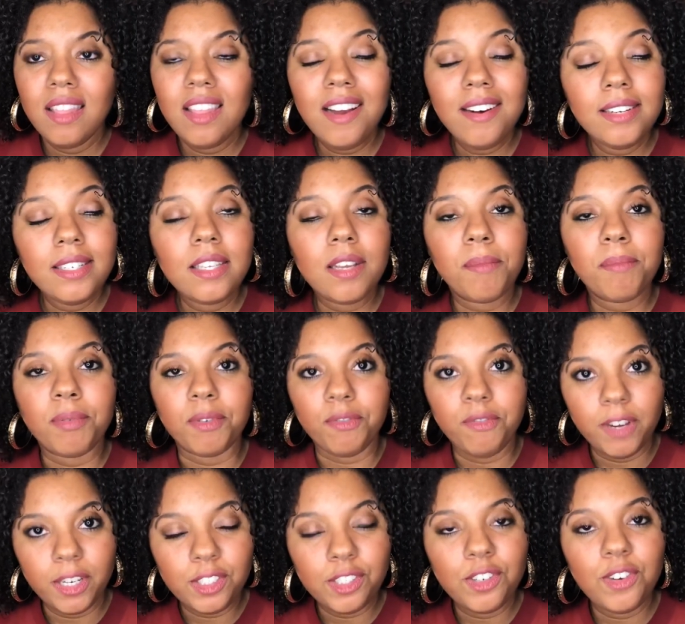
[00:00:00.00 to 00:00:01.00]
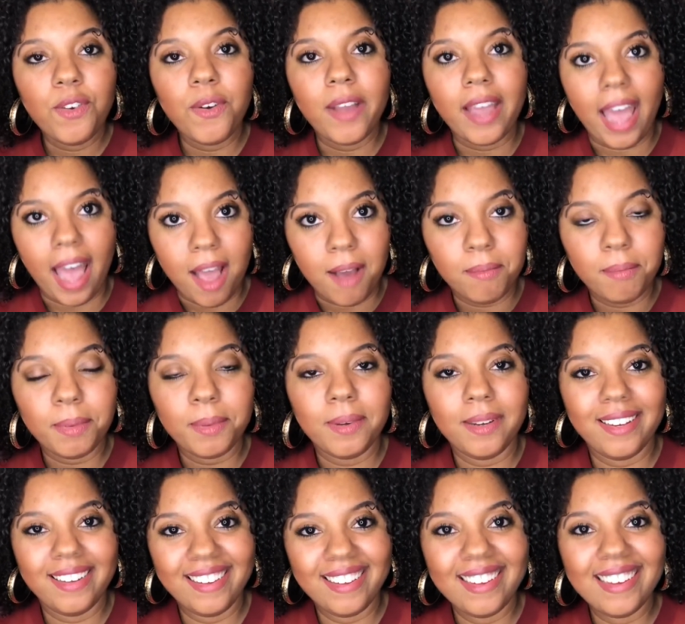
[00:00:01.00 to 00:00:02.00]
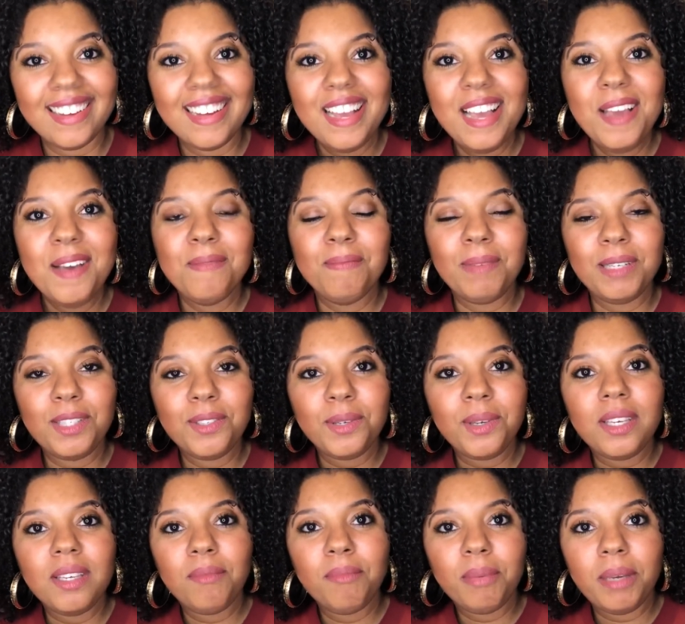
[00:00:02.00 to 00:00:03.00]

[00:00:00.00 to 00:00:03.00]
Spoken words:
is a professional gap between